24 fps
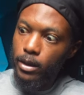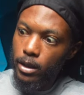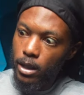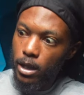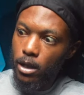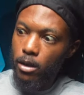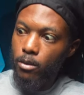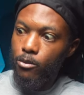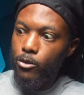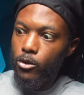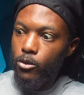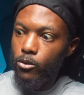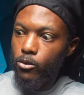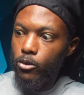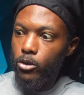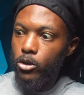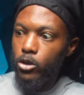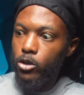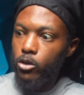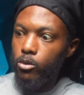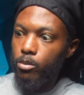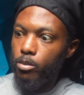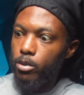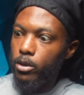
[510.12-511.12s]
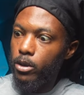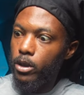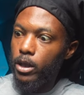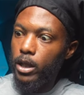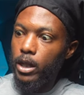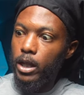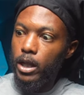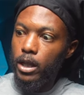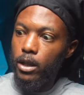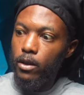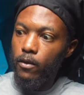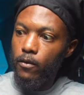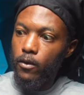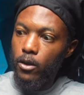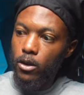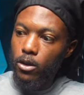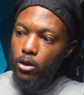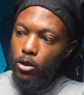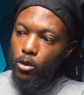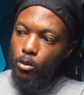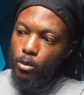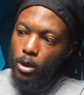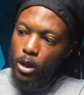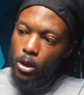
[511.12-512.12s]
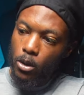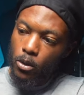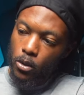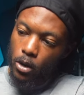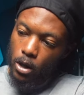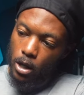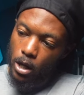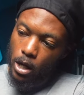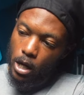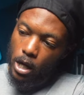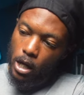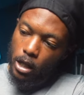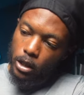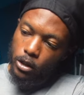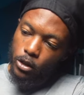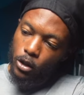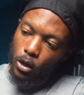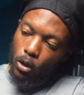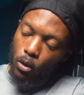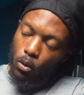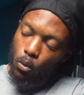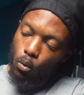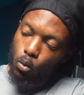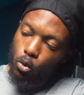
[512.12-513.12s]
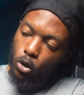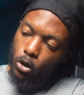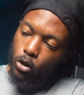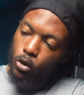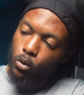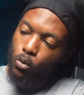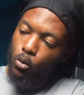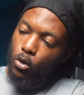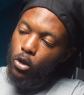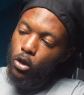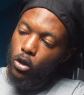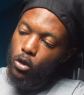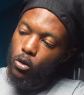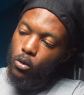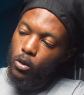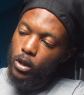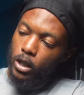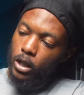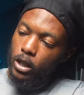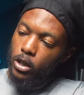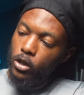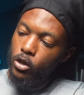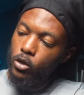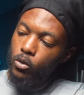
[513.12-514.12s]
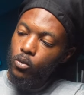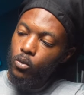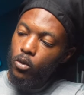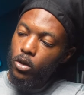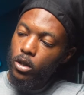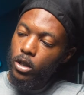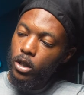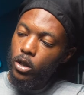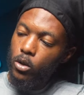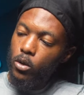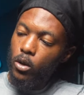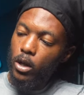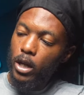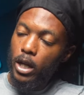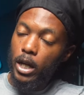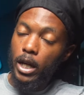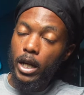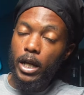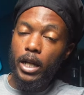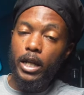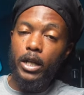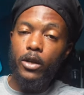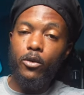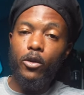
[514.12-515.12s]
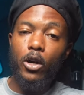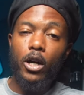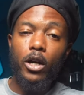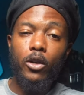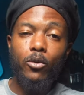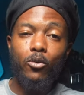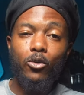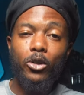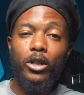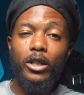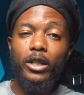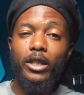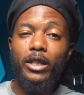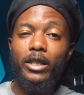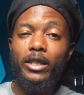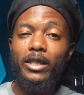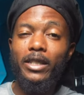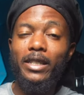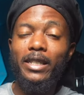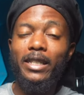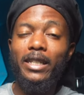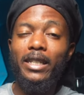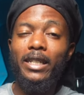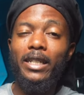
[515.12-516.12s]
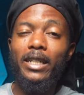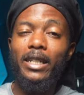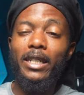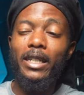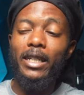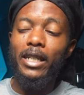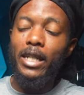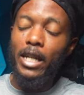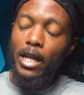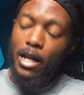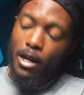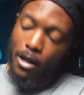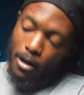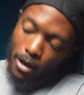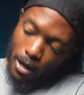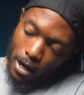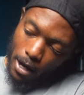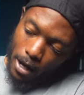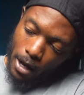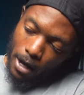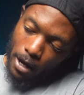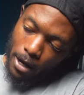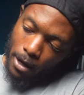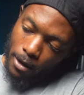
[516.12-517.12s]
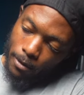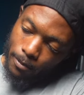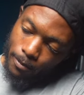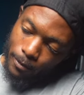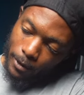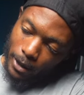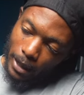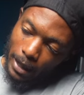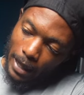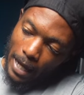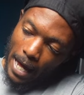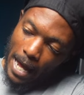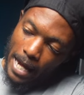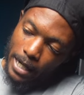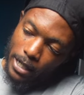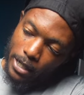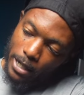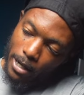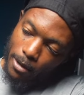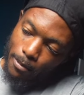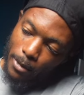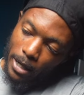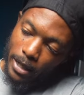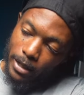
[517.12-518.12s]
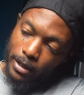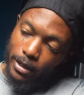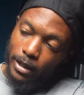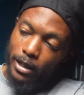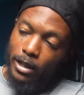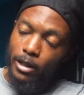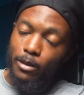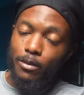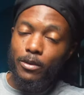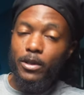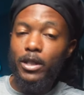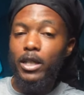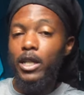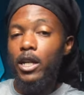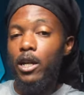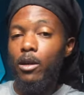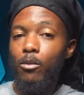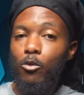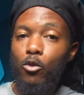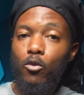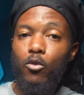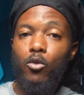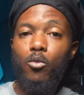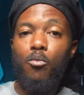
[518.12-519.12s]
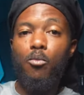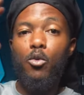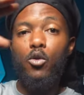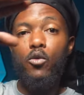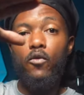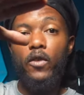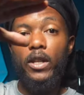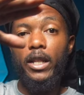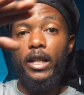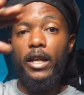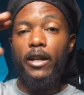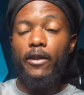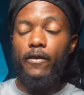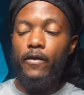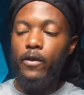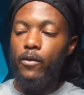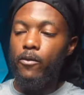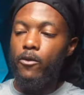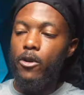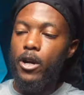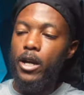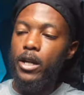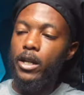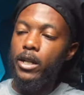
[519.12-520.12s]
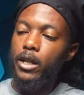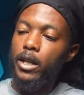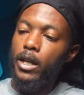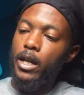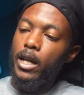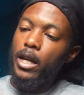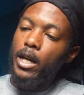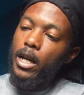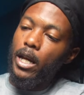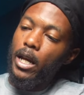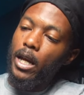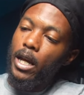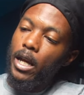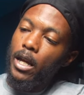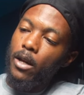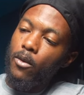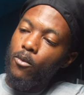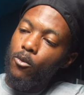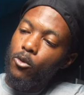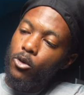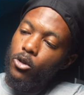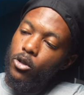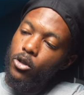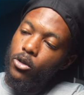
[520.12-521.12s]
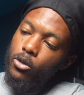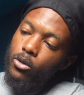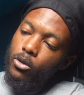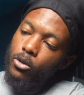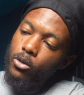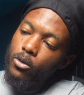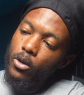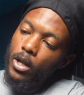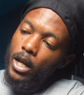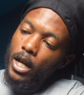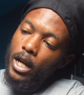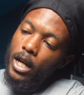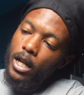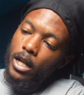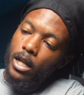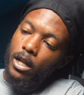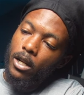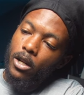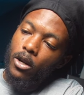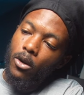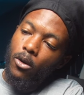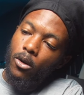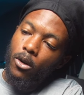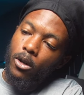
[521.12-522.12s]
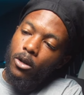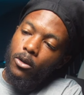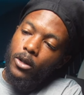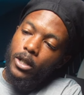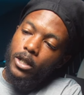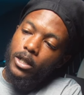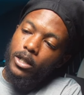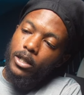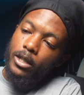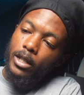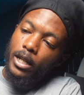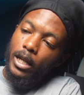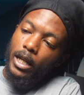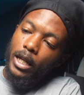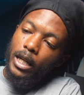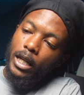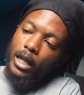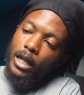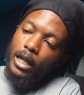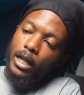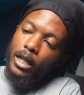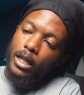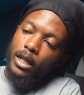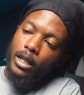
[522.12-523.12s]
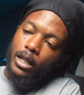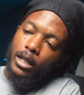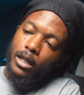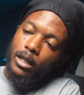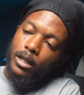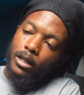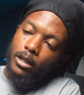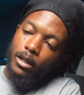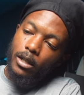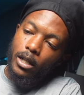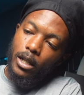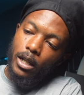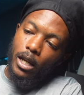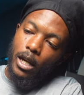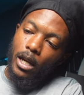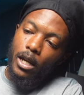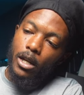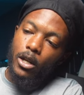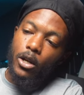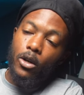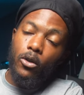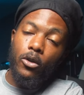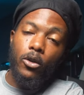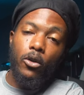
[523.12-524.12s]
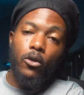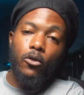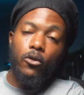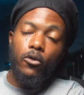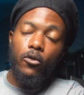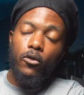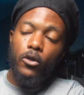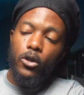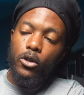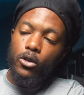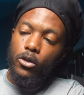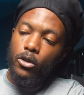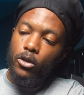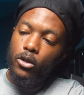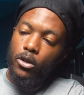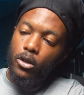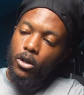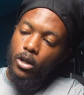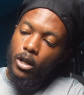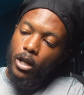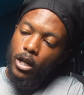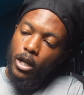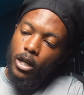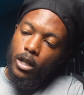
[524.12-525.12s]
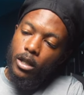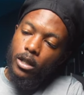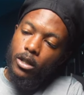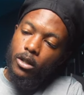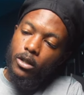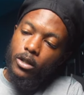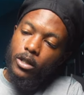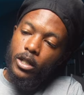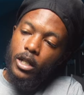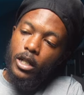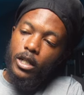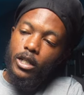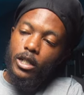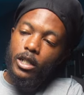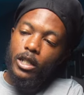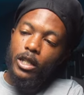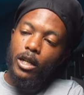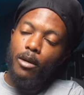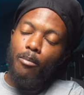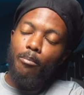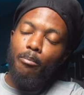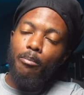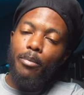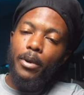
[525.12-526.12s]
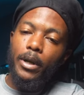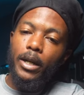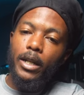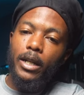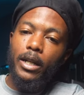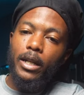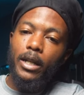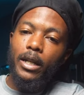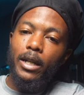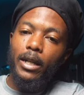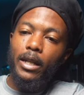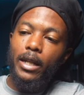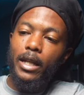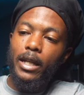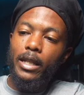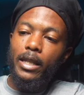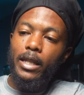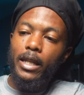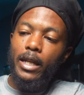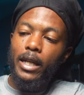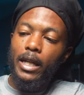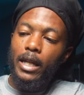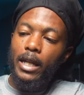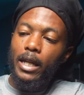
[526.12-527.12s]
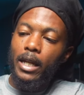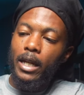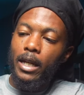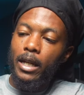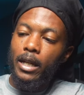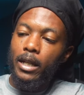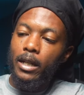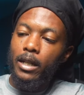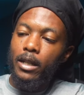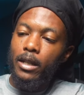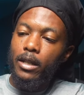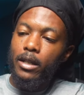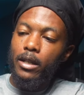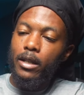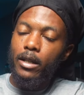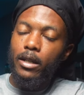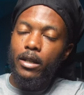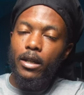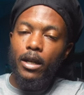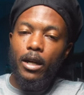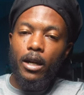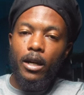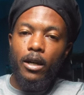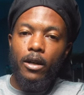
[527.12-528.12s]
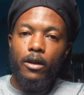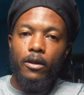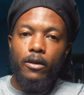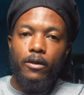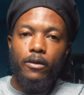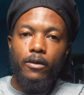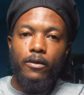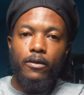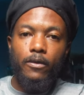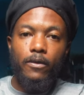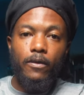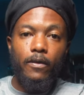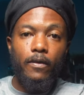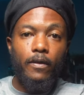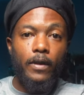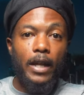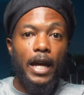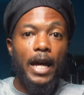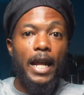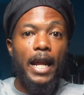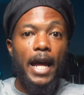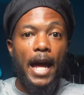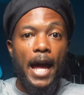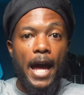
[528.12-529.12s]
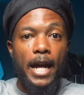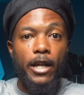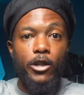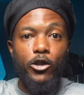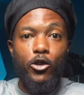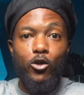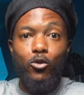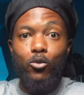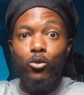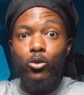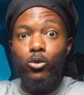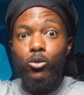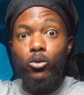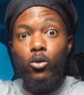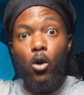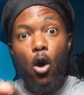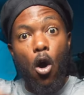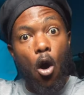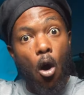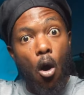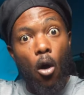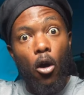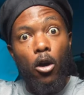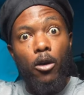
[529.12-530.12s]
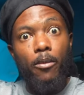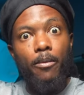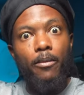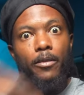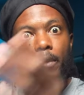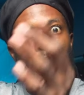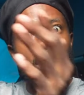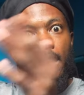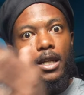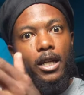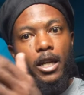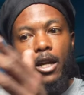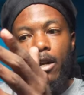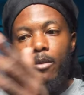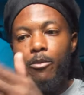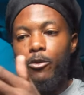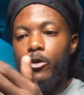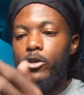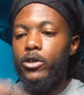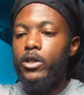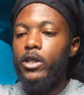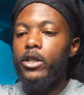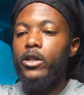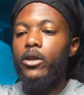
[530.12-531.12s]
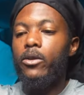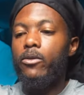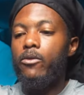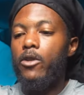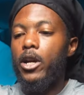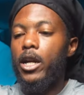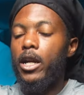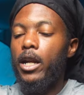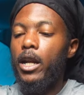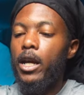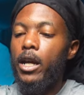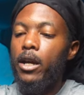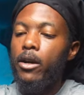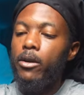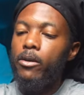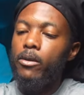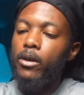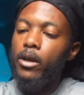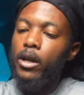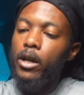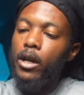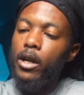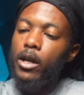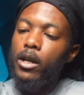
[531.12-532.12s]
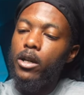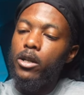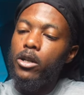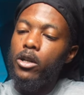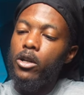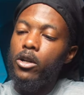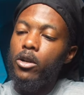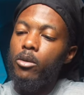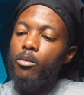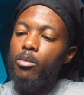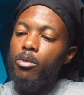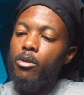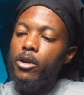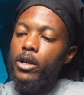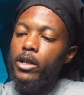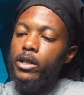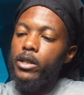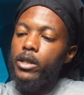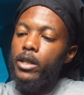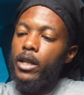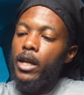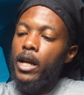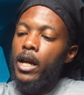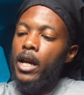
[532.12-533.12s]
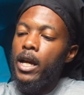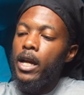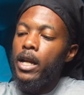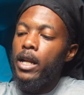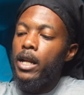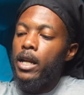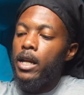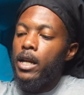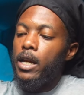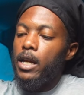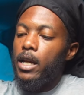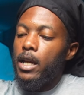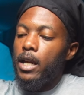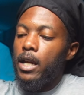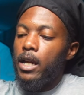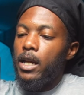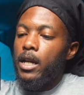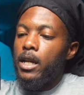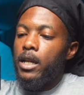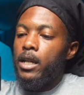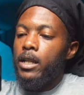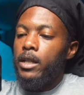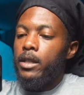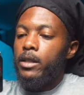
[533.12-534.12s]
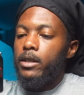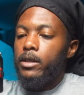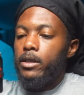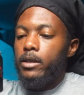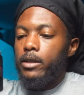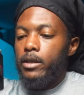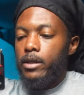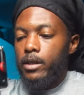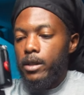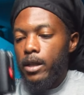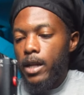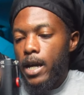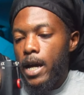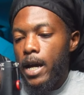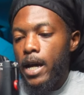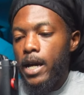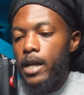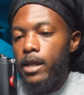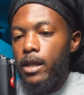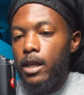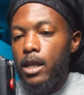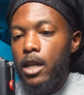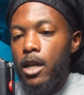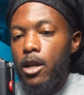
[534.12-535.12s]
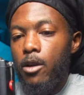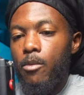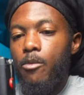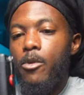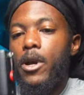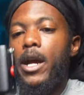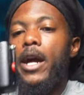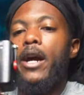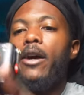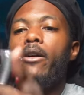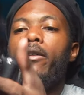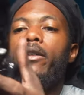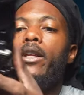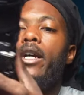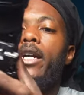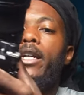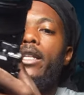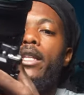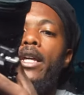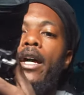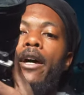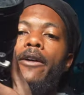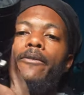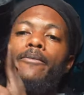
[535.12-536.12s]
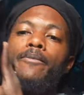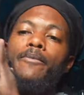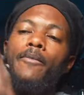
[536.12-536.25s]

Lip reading: the camera once you put it in the vertical mode. So what you wanna do is you wanna go ahead and unrelease the latch that basically keeps the camera from moving left and right. And once you do that, it'll go all the way to the end. It can't go no further. There's actually a button at the end of that actual arm that the camera's sitting on right now. You're gonna press that and slide the camera out like that.